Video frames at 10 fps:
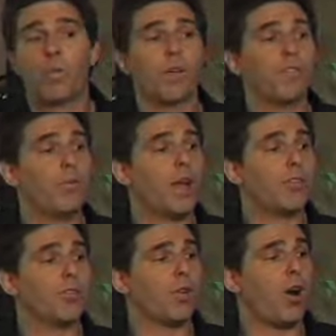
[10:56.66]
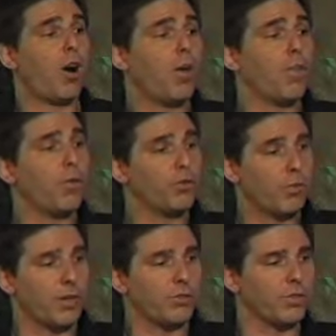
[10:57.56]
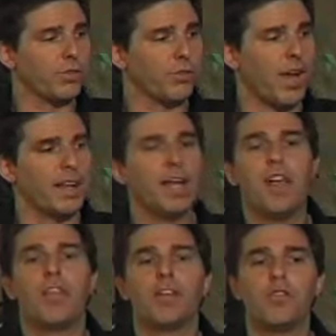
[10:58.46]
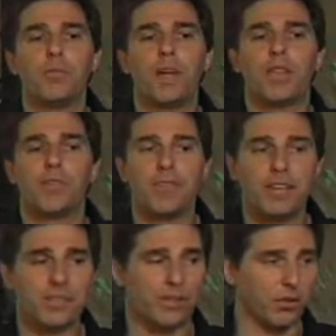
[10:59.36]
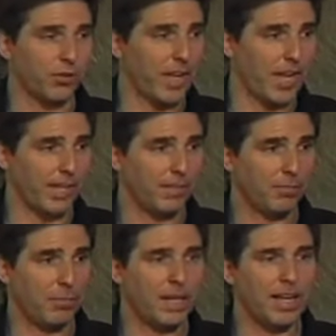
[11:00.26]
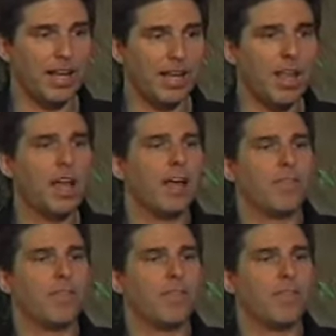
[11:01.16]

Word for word: where if you answered all those questions right, then you'd be on the physical side. Meaning, if